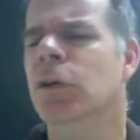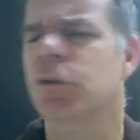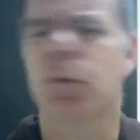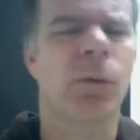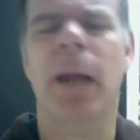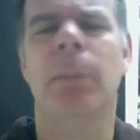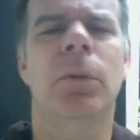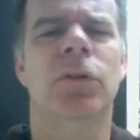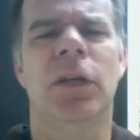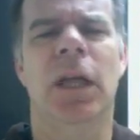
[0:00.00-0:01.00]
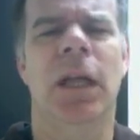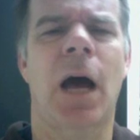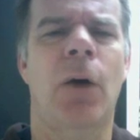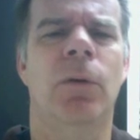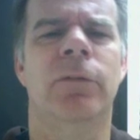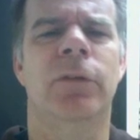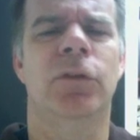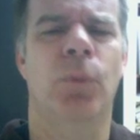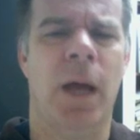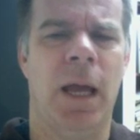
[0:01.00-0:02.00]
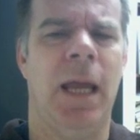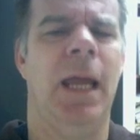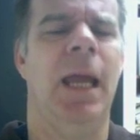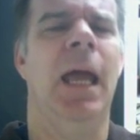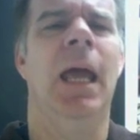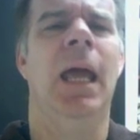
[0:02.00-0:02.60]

scramble to get out of his way.